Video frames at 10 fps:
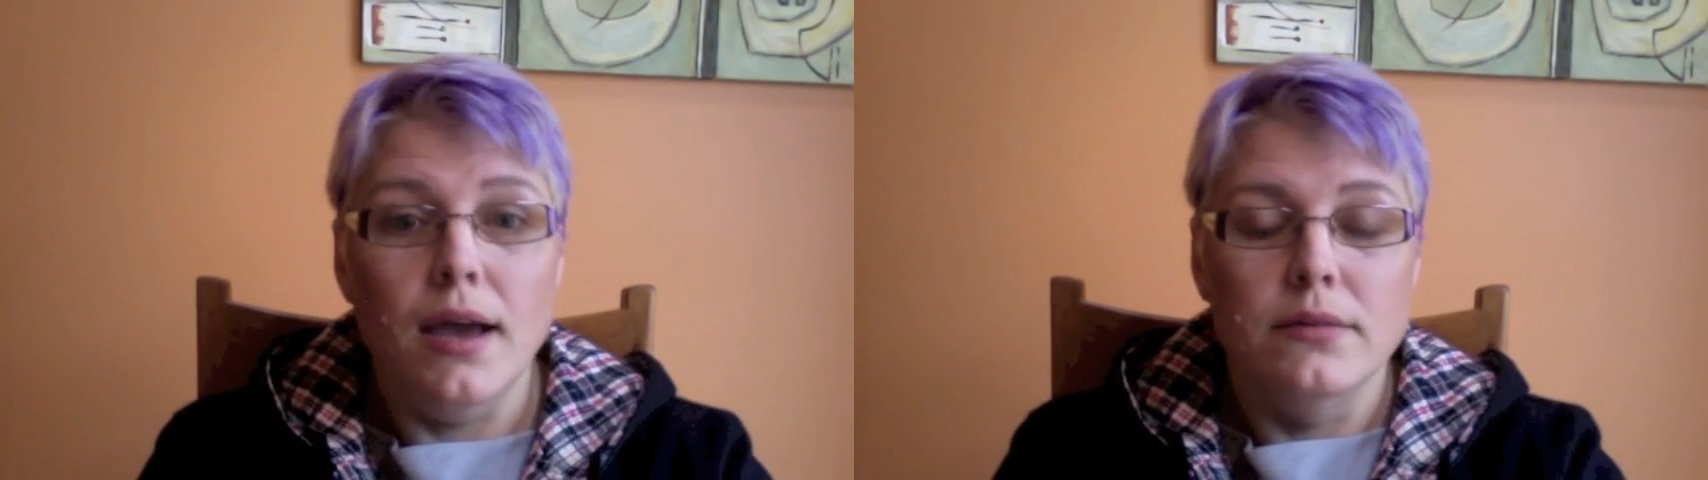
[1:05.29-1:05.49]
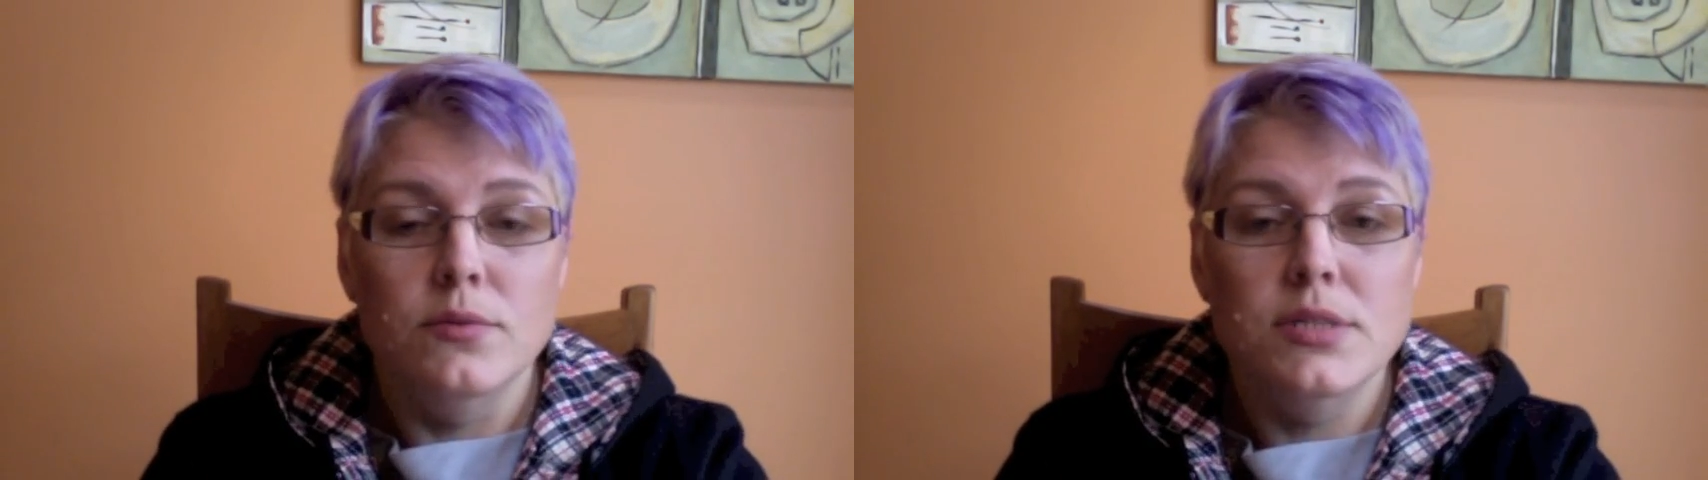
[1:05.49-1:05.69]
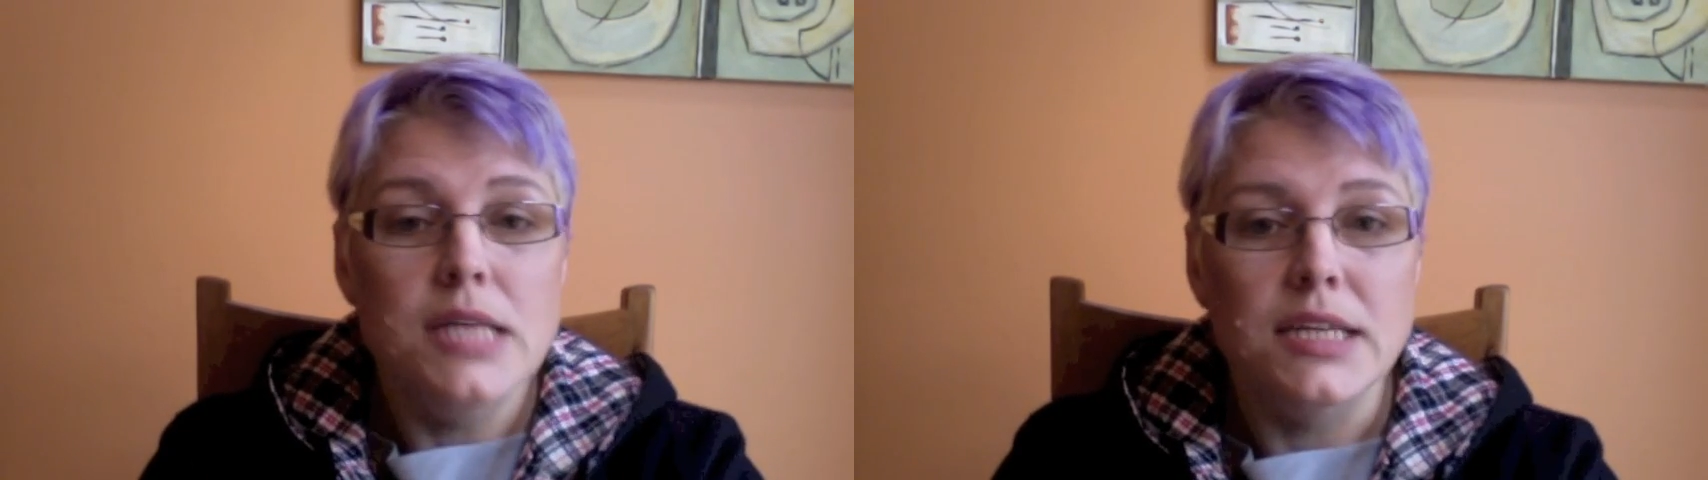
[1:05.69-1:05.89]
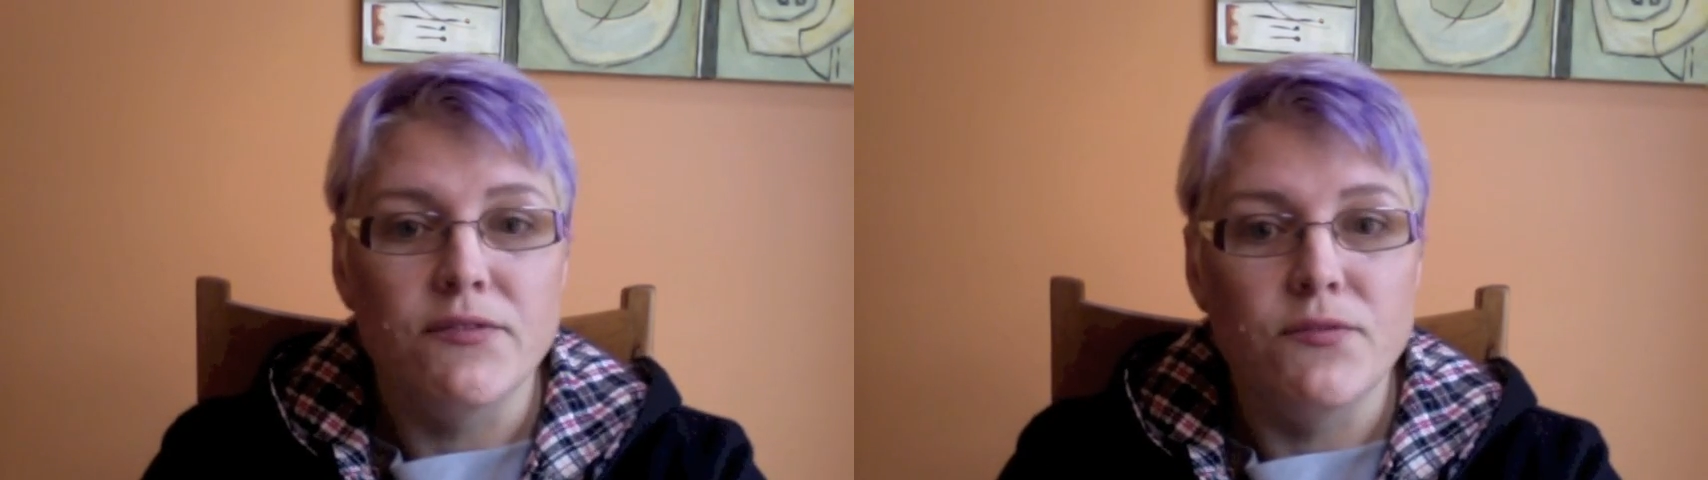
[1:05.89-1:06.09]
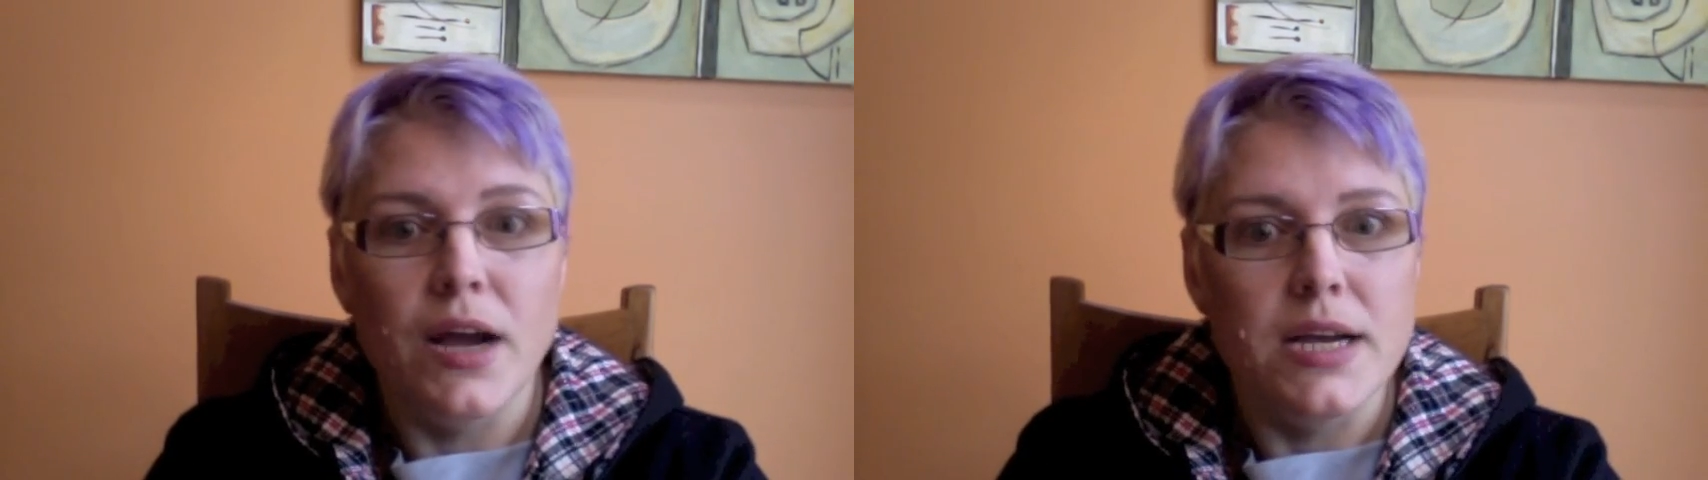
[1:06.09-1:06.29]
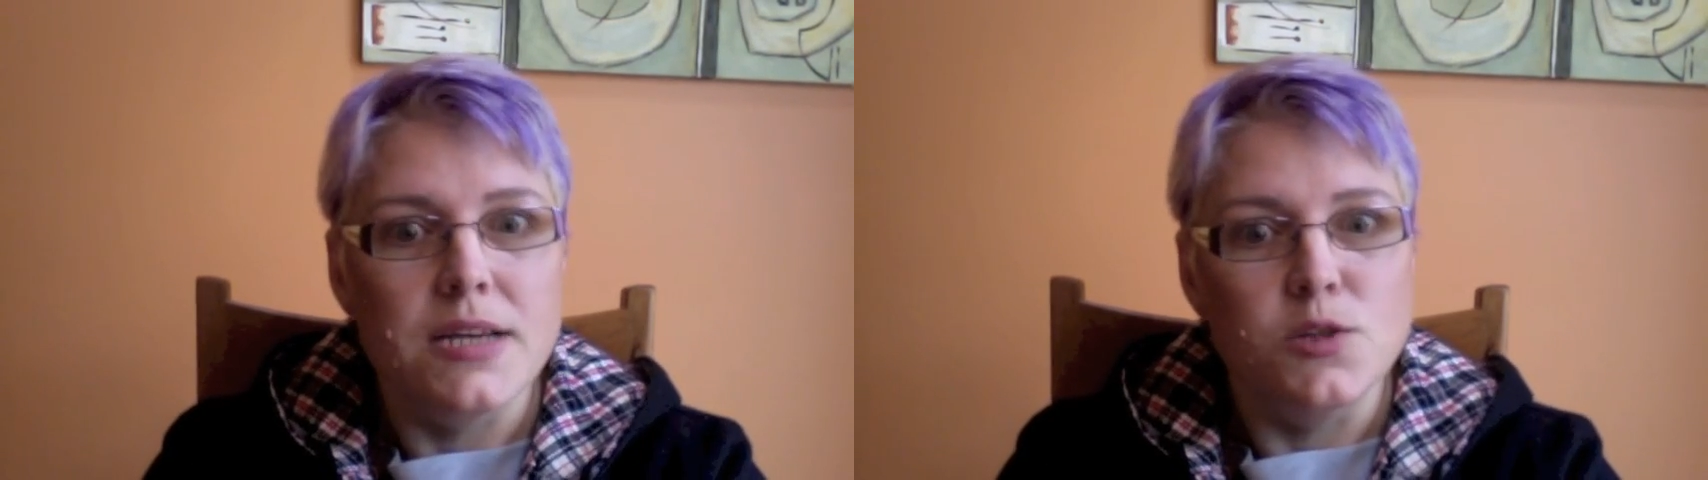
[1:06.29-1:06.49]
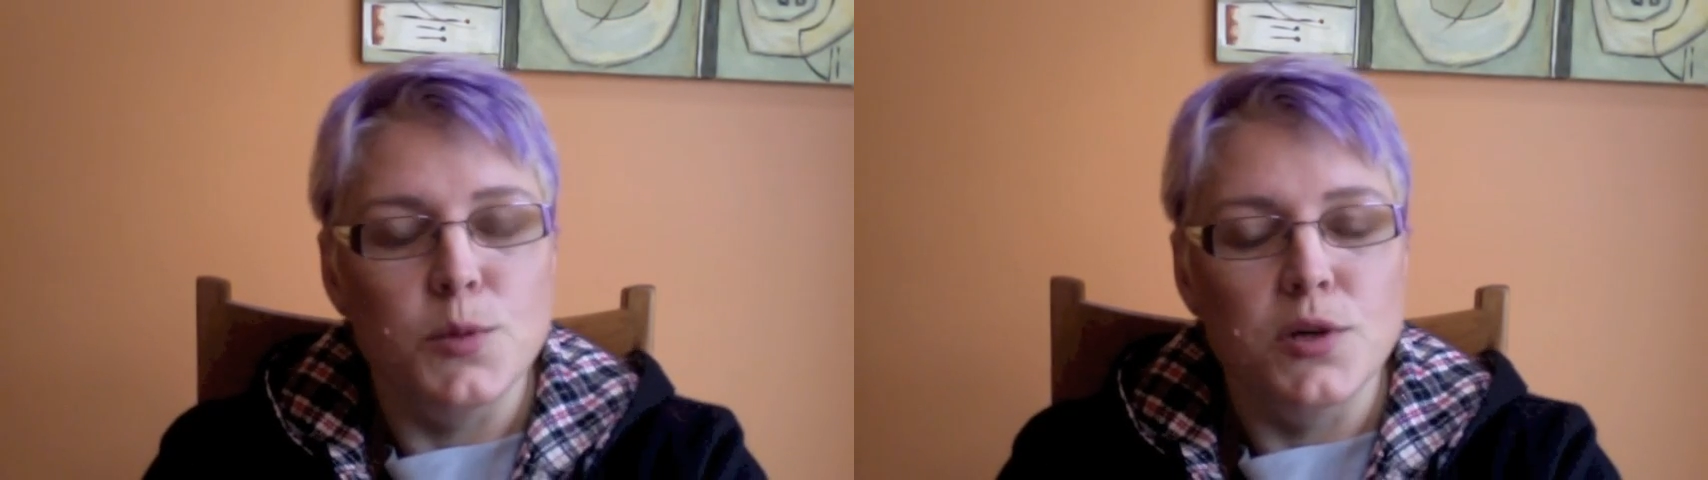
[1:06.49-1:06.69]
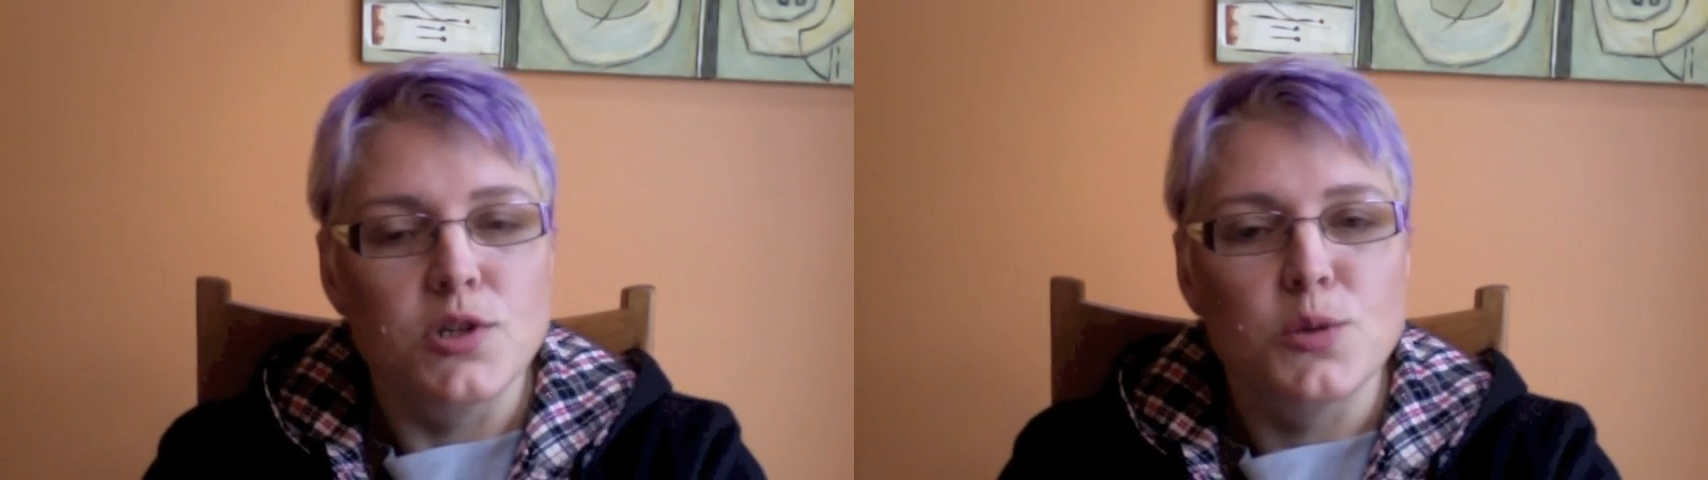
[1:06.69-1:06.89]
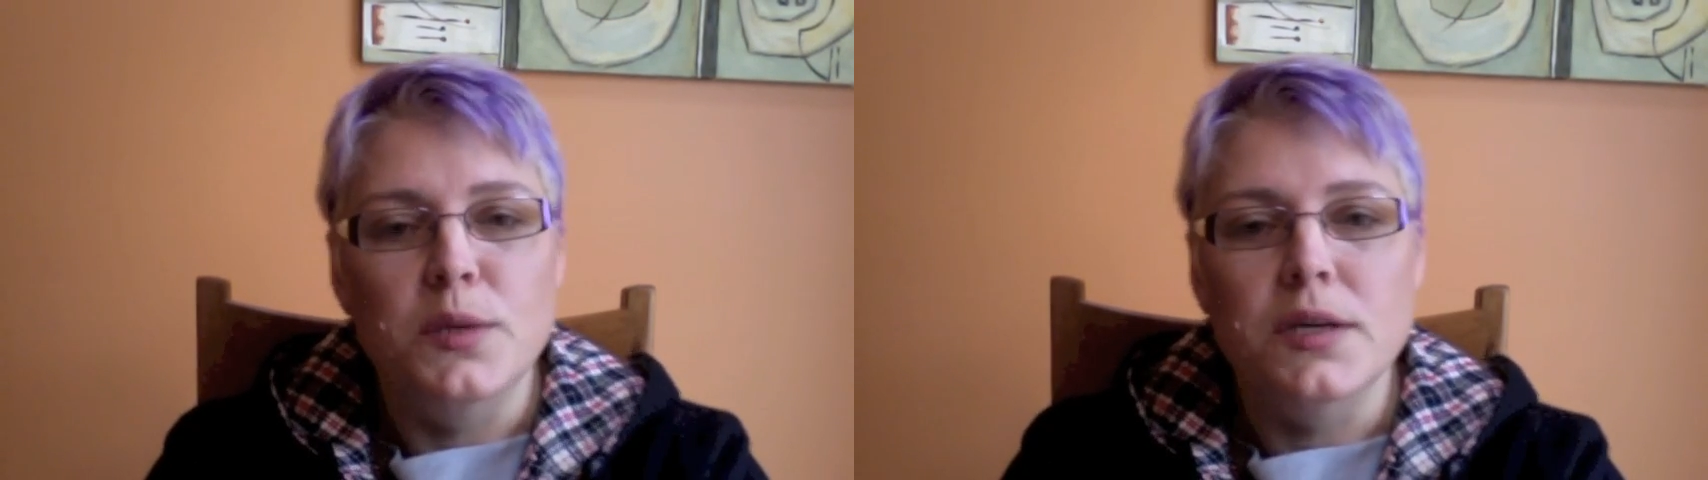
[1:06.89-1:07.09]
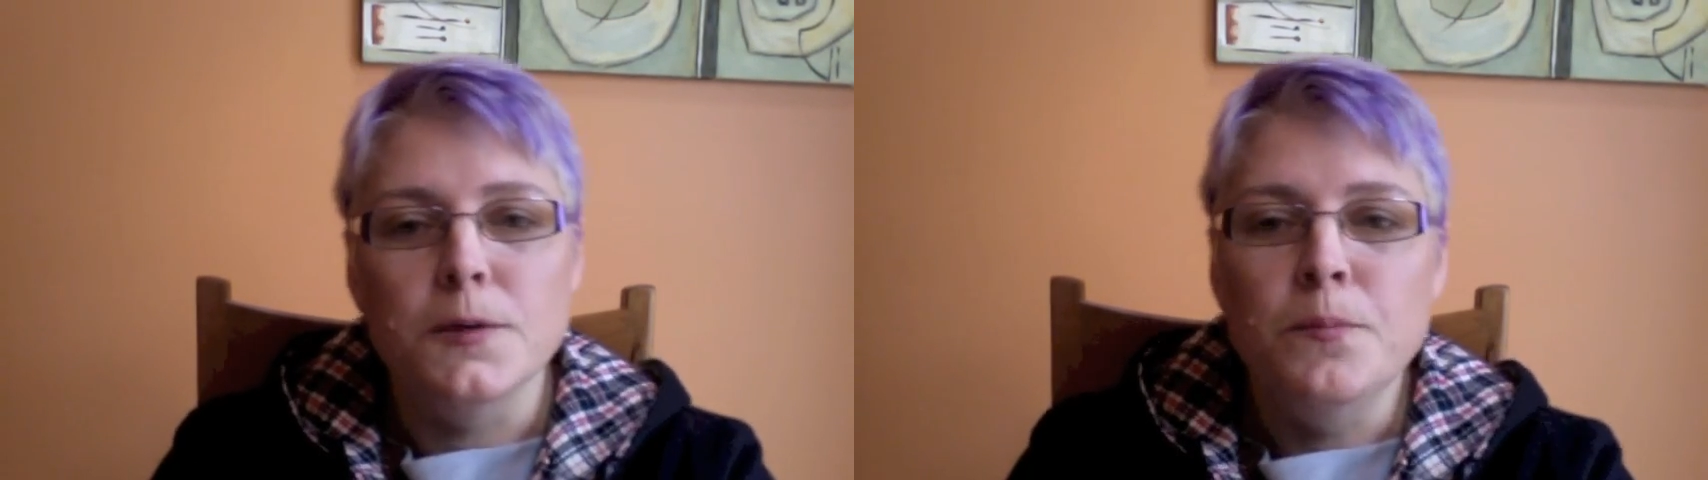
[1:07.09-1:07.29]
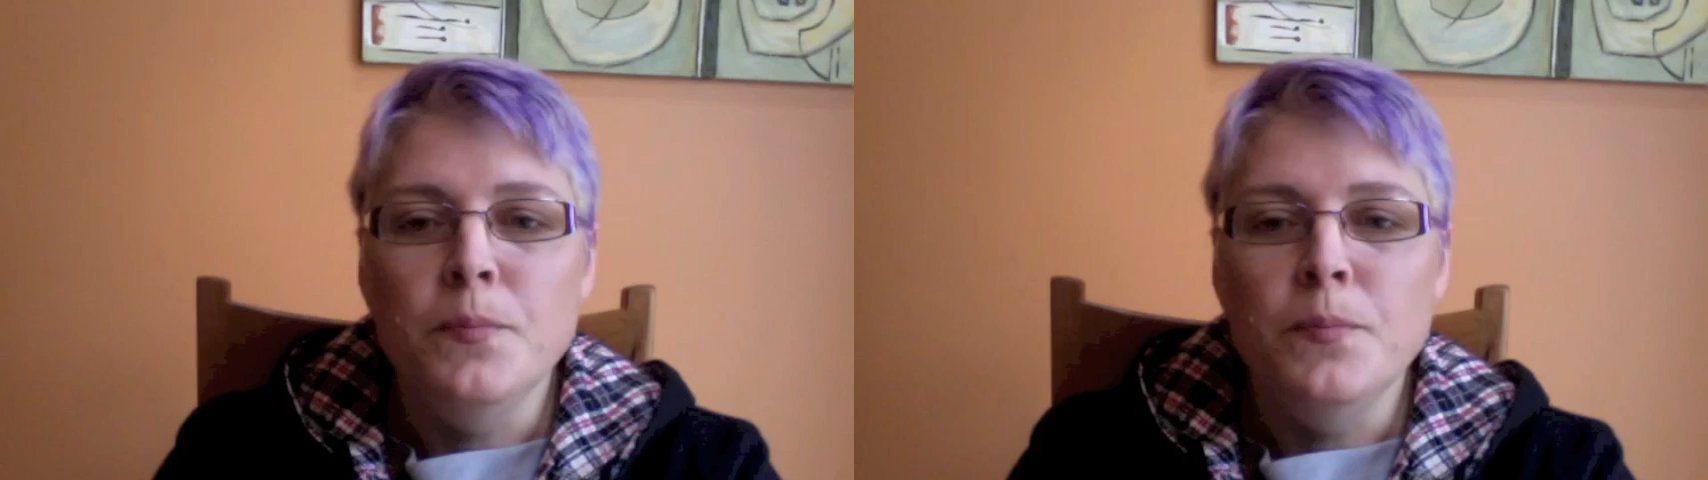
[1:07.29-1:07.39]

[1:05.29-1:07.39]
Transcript: wasn't that a fine spiritual meal?